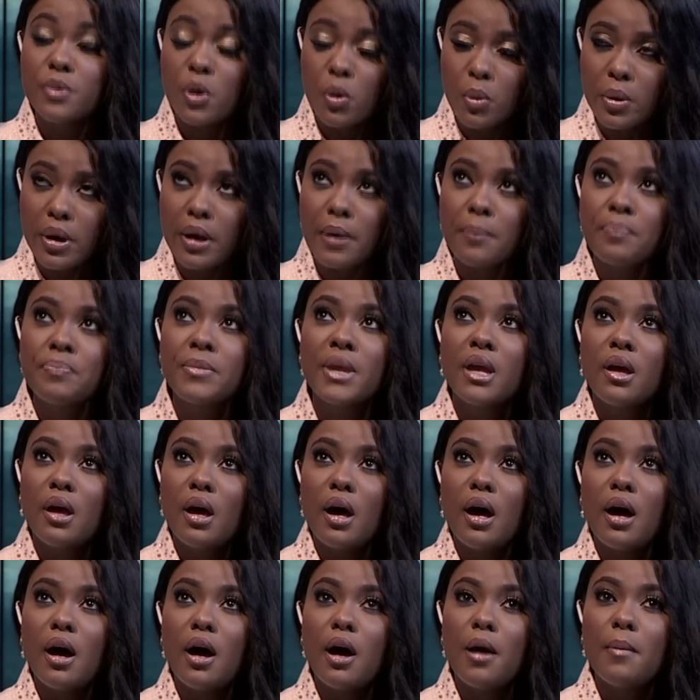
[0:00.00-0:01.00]
Okay.
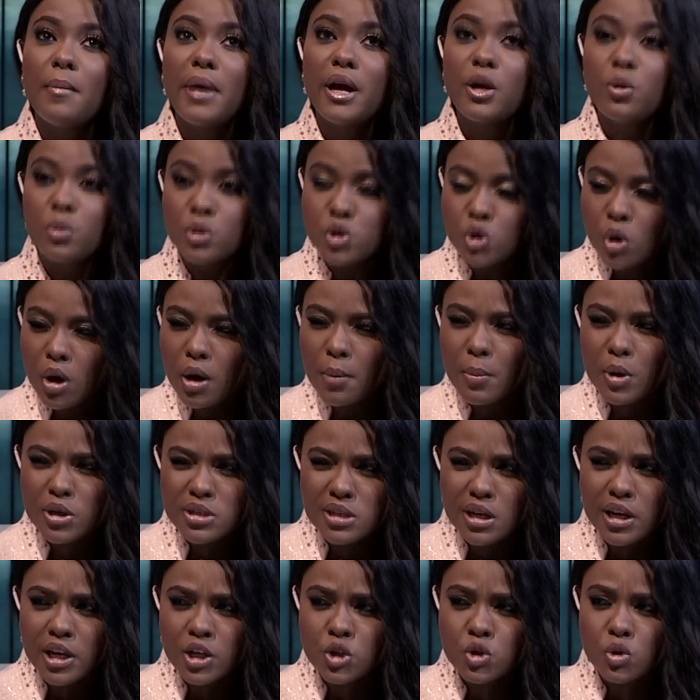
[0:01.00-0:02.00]
And we'll talk
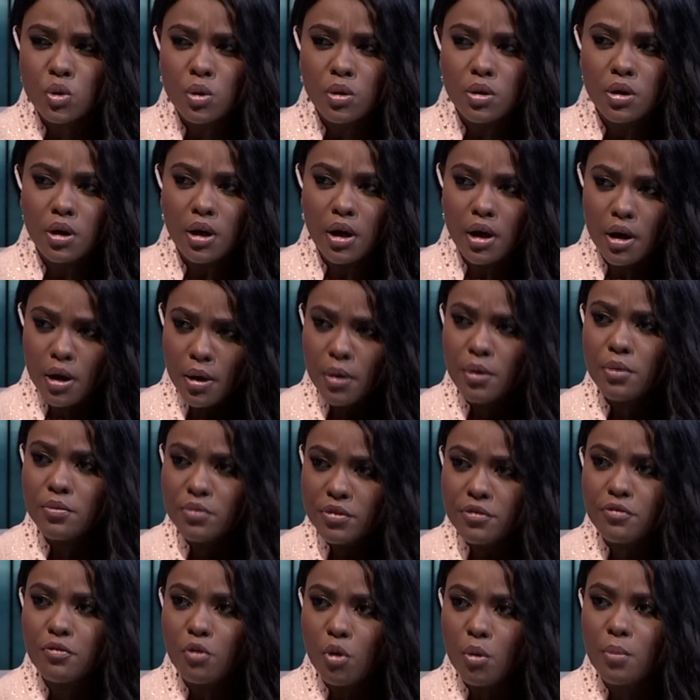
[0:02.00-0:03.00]
about electoral
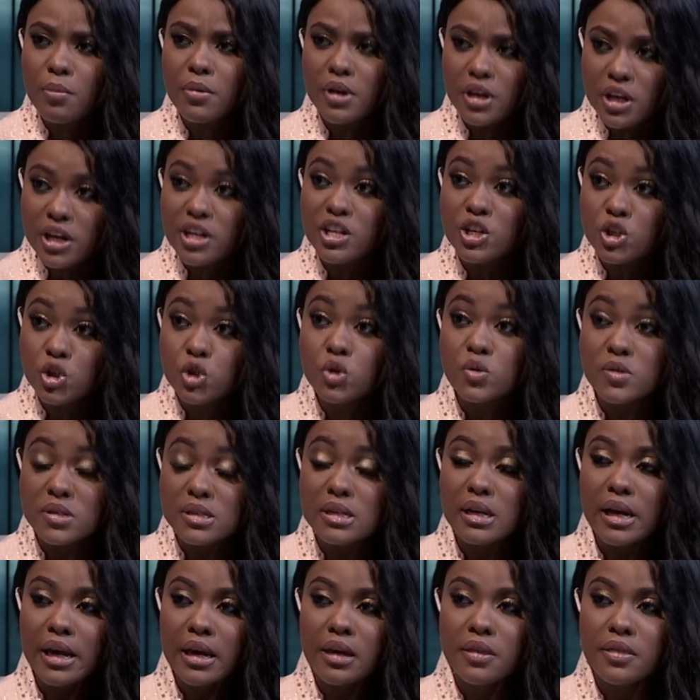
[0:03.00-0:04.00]
reform and issues
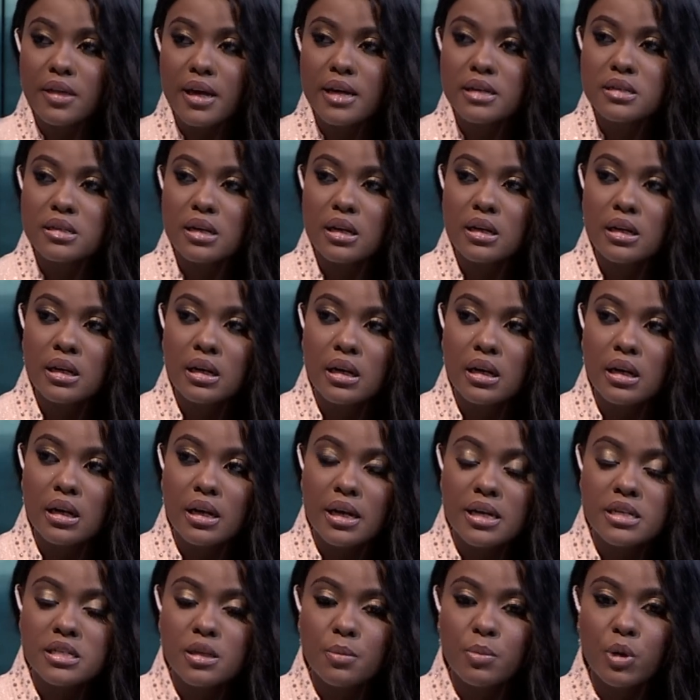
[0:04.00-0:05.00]
like that a little
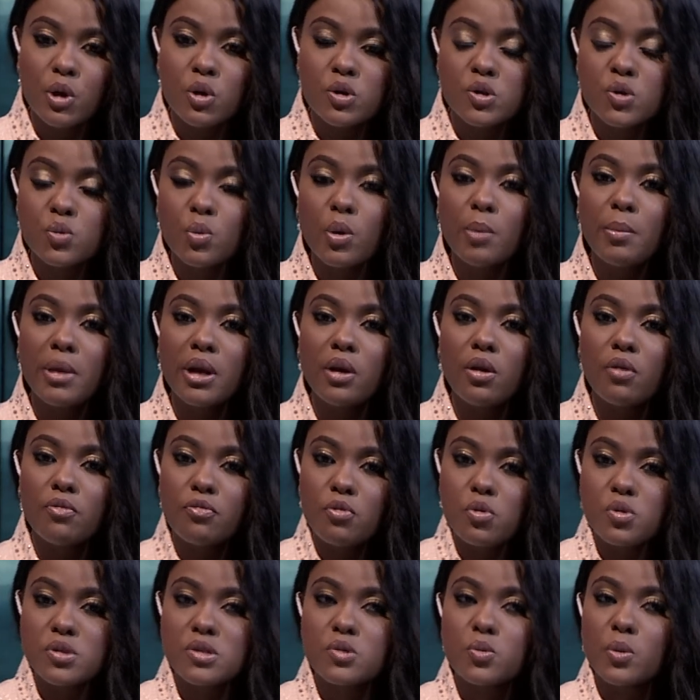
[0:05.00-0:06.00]
later, because women, of
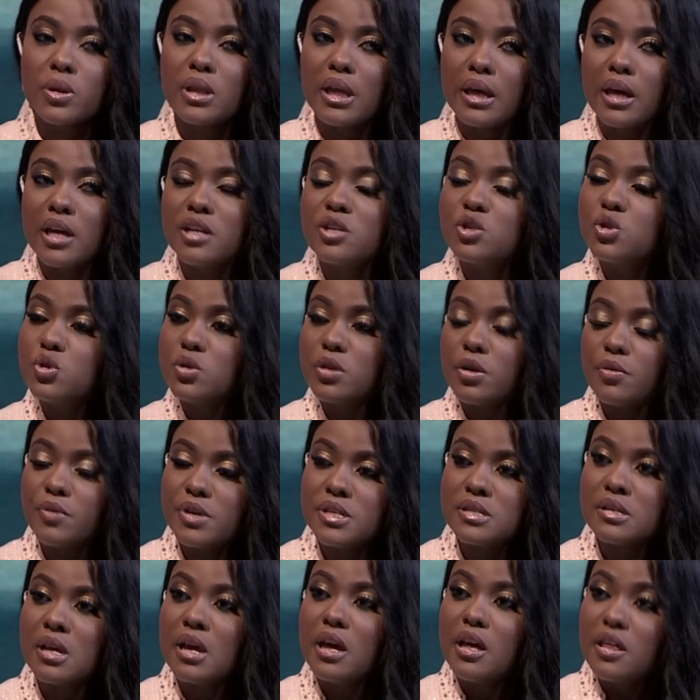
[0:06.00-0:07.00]
course, when they get into the
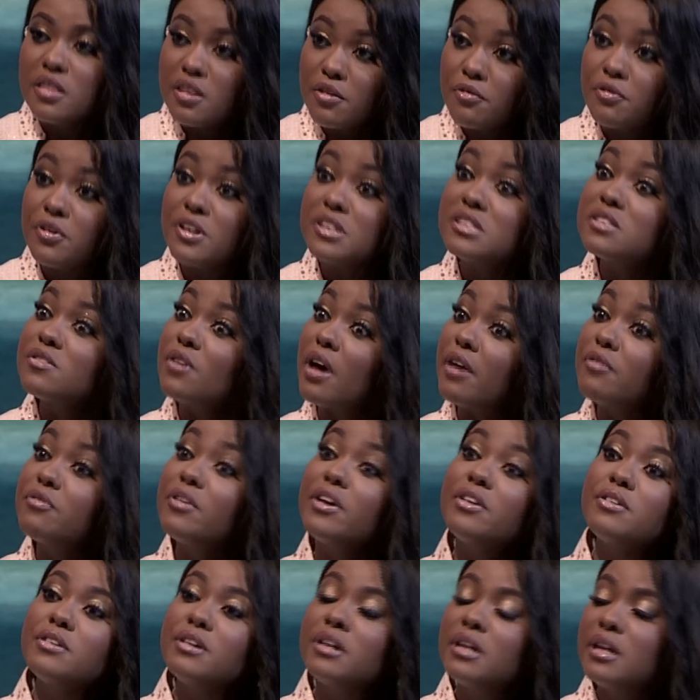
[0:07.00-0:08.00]
race, they face a
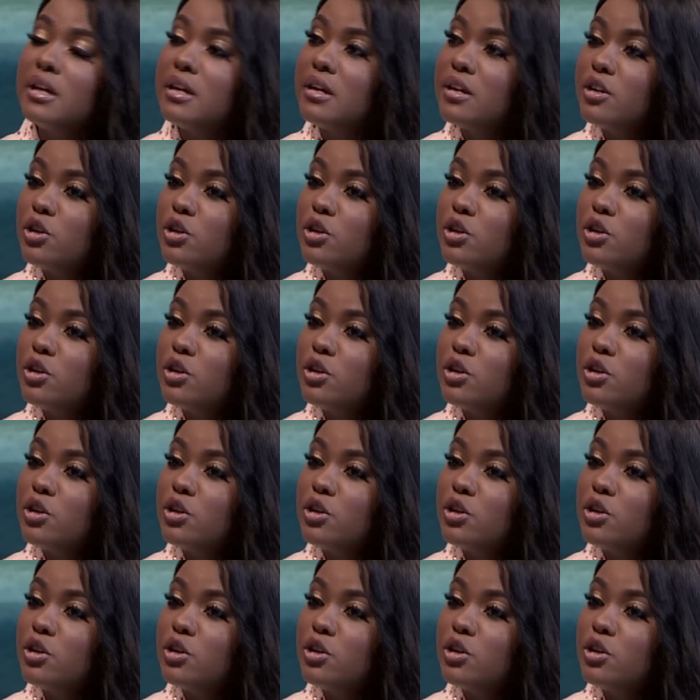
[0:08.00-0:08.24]
very,